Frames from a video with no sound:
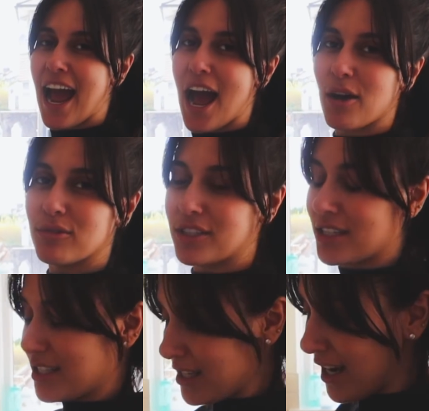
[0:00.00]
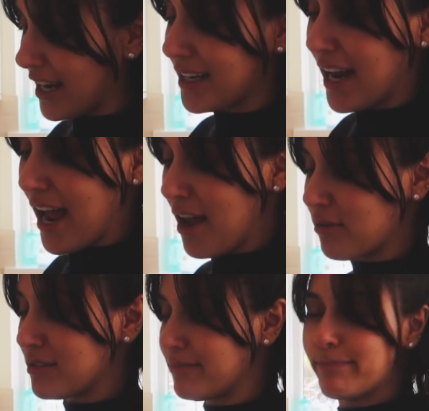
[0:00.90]
house, stuck in the
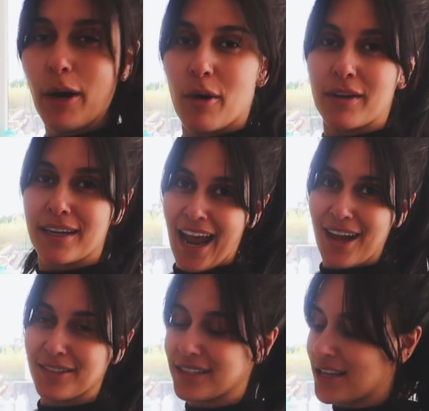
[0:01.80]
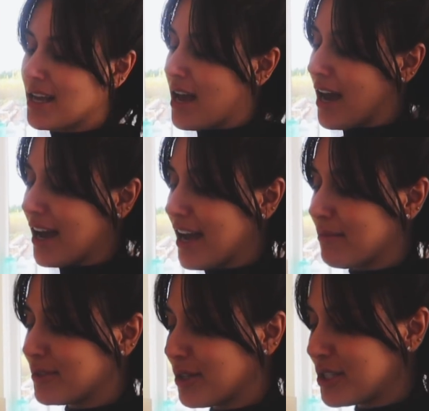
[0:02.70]
house, bored in house.
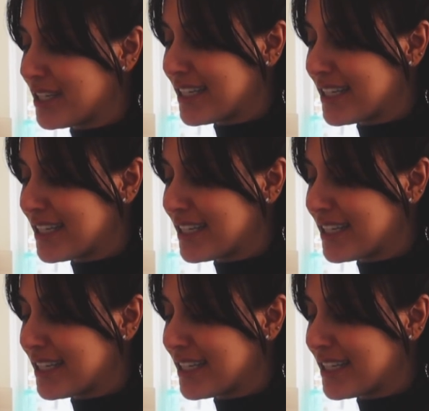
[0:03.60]
So she